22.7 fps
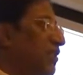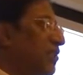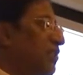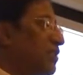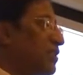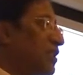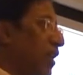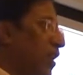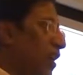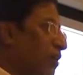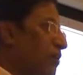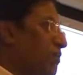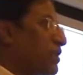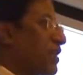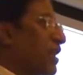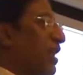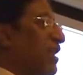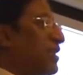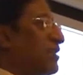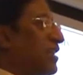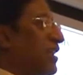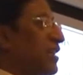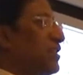which allows
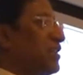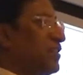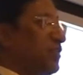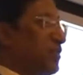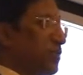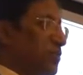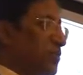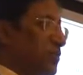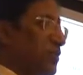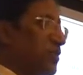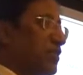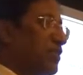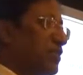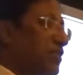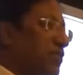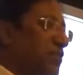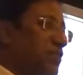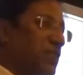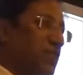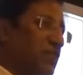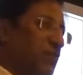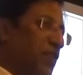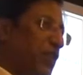class action suits,
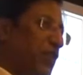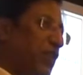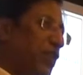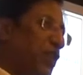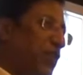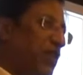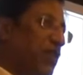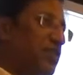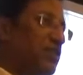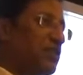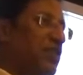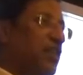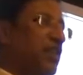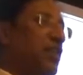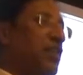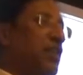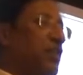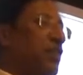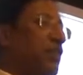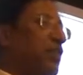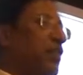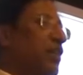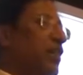which even lawyers are
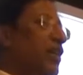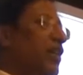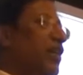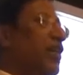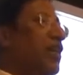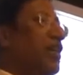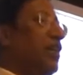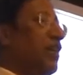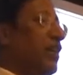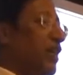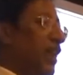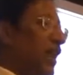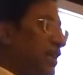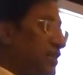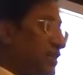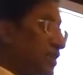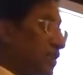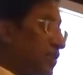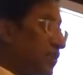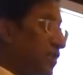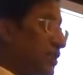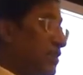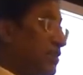terrified, tax
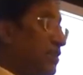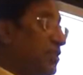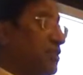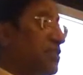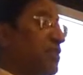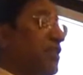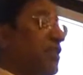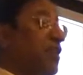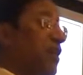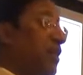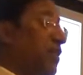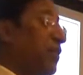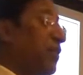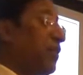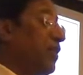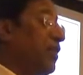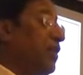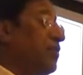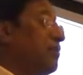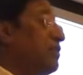advisors are terrified.